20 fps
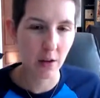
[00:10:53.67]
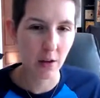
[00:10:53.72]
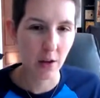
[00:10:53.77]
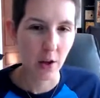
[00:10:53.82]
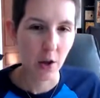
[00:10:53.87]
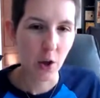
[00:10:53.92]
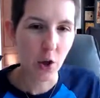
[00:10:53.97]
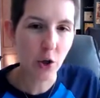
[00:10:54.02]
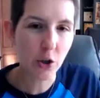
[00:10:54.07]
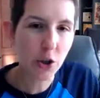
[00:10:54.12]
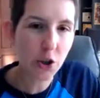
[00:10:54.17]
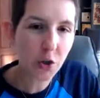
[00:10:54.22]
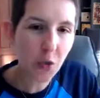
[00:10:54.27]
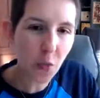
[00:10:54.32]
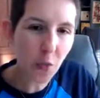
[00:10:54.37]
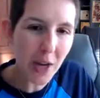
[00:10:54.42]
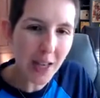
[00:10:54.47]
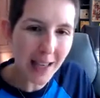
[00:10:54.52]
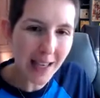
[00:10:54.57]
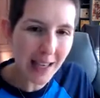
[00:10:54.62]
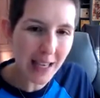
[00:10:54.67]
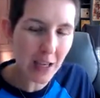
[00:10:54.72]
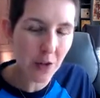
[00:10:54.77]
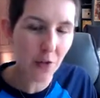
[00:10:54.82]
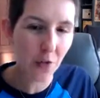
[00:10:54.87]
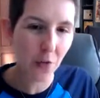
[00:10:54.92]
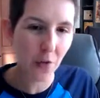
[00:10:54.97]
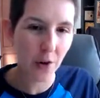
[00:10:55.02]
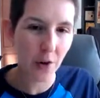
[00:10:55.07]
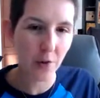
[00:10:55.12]
You're shrinking in
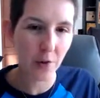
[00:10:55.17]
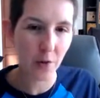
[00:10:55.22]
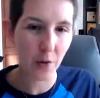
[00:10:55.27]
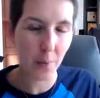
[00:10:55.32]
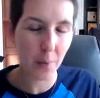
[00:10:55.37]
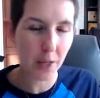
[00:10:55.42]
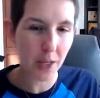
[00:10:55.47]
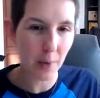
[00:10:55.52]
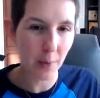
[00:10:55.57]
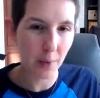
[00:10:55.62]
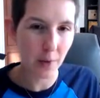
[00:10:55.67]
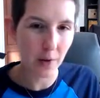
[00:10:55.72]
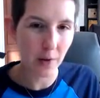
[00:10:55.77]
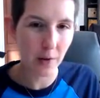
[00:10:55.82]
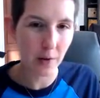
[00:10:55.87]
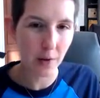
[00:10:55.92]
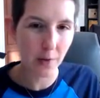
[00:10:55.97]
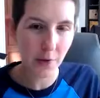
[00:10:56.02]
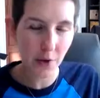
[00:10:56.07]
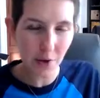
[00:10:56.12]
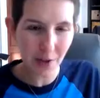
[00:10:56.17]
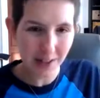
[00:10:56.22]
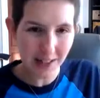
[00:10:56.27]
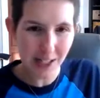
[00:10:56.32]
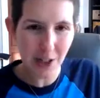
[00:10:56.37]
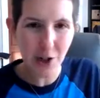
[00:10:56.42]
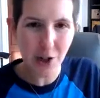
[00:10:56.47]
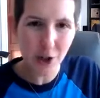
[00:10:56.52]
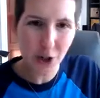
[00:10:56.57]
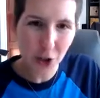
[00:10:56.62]
front of other people. If you're a
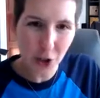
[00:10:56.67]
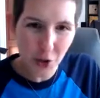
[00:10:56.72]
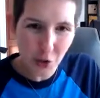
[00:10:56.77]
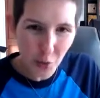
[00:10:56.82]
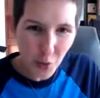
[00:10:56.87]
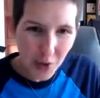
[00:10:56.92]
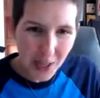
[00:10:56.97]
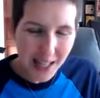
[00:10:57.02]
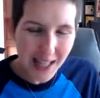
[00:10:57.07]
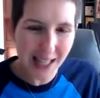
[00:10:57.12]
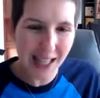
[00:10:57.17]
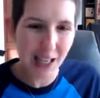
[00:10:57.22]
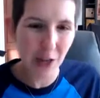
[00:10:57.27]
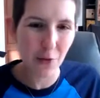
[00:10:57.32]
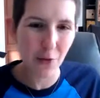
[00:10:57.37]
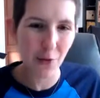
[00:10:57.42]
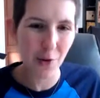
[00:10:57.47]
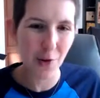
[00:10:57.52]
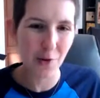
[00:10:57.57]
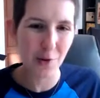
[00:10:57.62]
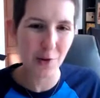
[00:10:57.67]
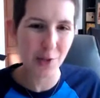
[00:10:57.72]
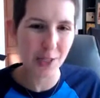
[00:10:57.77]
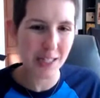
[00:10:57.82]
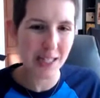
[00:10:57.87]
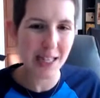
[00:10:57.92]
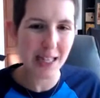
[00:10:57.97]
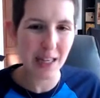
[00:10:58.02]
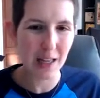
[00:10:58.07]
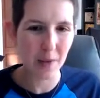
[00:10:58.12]
leader, you're shrinking in front of your
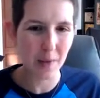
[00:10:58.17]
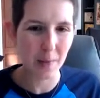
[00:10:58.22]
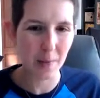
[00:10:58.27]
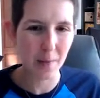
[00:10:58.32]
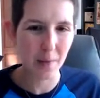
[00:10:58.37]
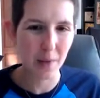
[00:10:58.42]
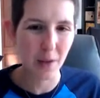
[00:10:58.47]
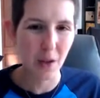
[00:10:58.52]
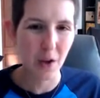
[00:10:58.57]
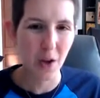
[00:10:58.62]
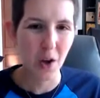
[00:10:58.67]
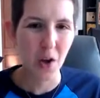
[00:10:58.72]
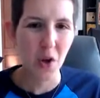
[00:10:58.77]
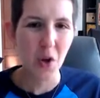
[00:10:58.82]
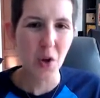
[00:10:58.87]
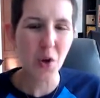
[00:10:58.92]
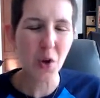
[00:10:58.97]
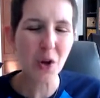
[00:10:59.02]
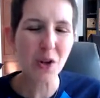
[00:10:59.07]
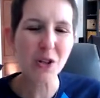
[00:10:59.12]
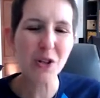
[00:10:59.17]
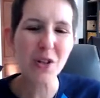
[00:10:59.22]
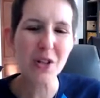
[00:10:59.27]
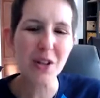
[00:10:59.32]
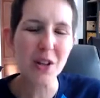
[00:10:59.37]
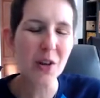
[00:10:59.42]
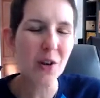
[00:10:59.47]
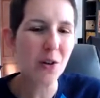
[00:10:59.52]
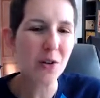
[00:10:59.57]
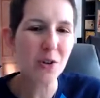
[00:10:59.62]
team.
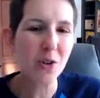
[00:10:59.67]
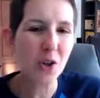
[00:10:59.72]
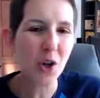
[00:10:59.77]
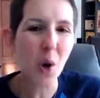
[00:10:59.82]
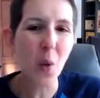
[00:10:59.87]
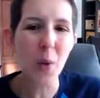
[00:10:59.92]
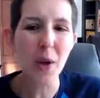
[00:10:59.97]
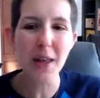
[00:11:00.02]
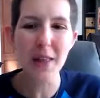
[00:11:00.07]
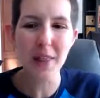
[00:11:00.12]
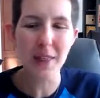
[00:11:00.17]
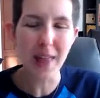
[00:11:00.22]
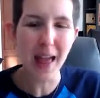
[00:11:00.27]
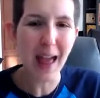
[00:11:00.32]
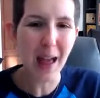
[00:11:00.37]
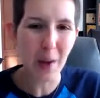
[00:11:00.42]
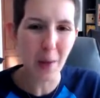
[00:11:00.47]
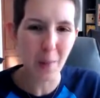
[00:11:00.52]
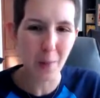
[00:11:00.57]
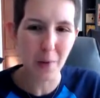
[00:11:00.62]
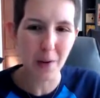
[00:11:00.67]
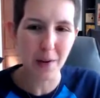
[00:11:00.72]
You're showing them,